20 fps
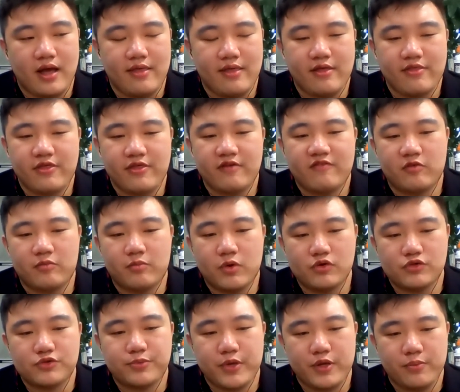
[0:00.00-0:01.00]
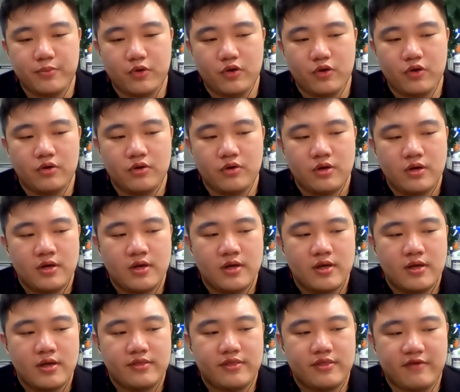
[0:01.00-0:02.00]
I think for most people
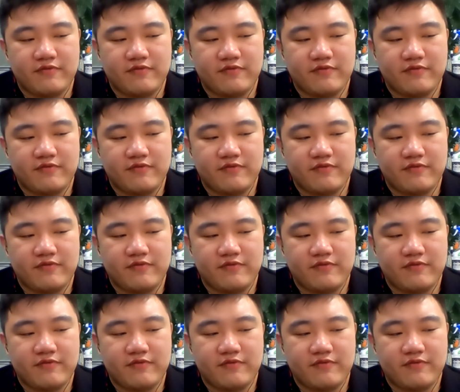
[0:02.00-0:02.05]
that